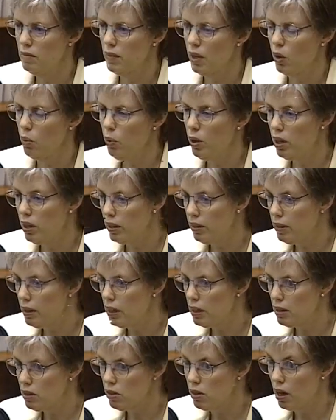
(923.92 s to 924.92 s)
Well, I think
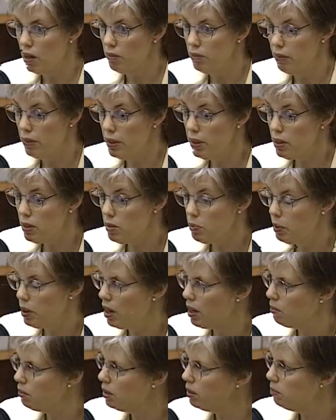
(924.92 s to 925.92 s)
it solved this
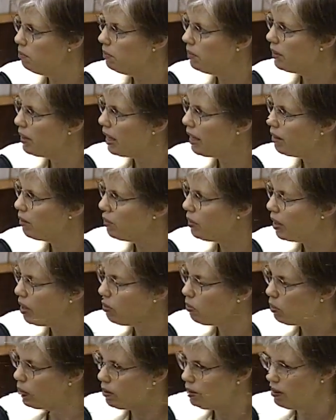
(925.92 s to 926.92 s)
problem.
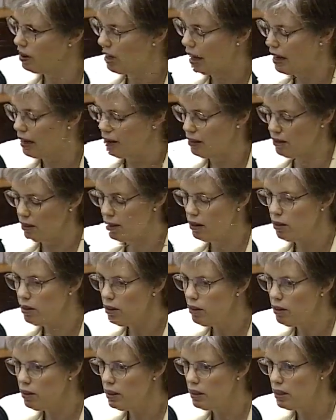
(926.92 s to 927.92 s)
That
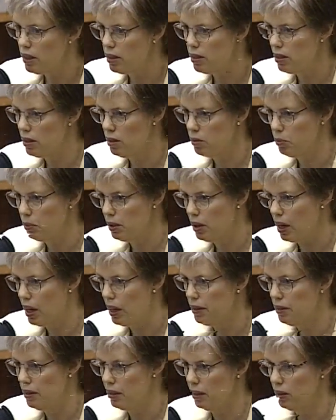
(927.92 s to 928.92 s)
clearly doesn't imply
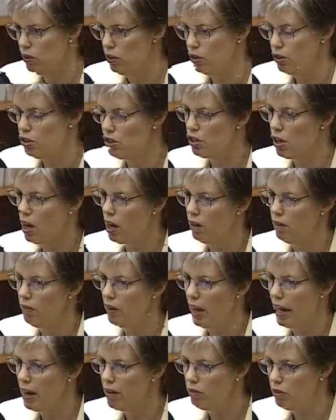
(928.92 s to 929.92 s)
that it could solve
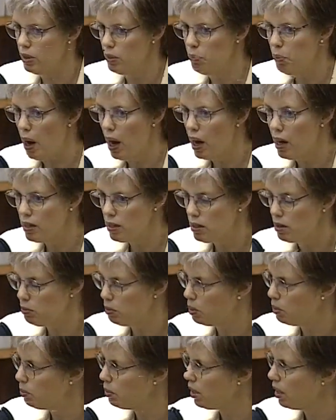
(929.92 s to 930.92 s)
every
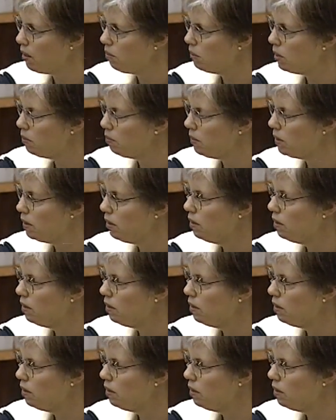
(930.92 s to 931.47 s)
possible problem.